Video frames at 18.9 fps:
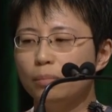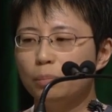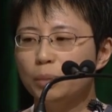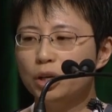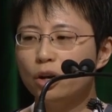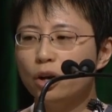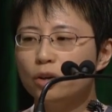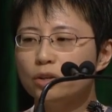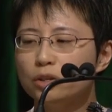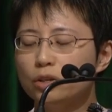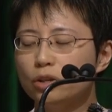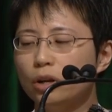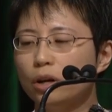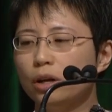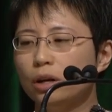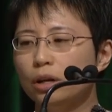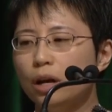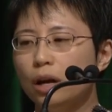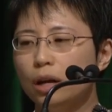because
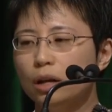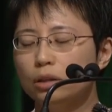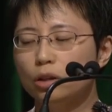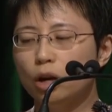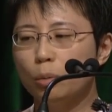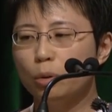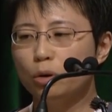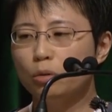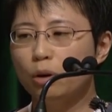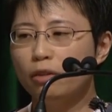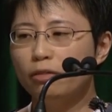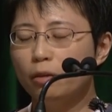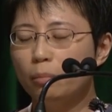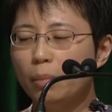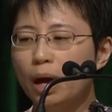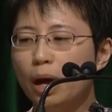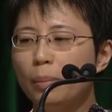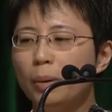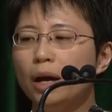the topographic
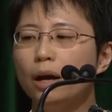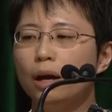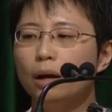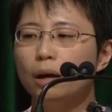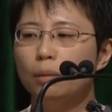map,